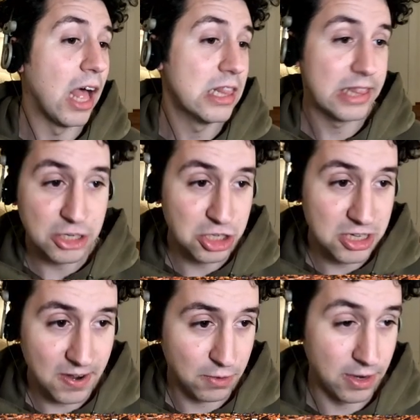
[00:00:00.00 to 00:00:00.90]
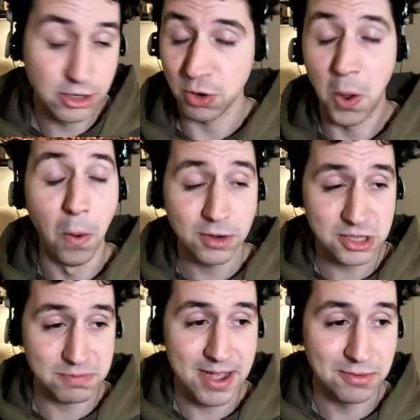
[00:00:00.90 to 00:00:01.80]
legendary creature
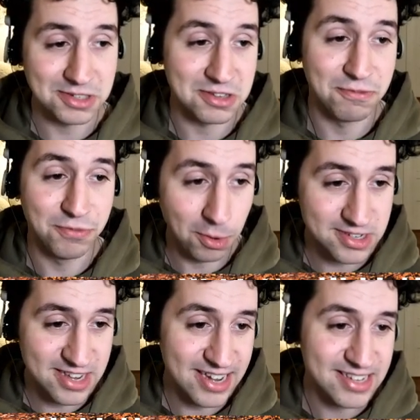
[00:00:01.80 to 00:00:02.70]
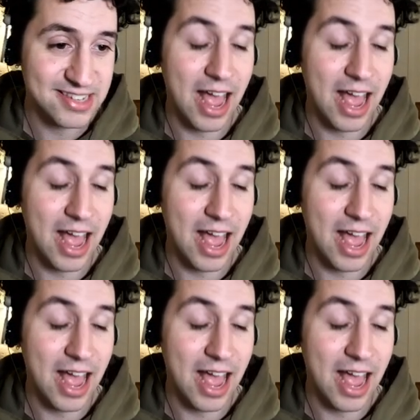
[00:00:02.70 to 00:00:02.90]
horse mount. It's a 4/6.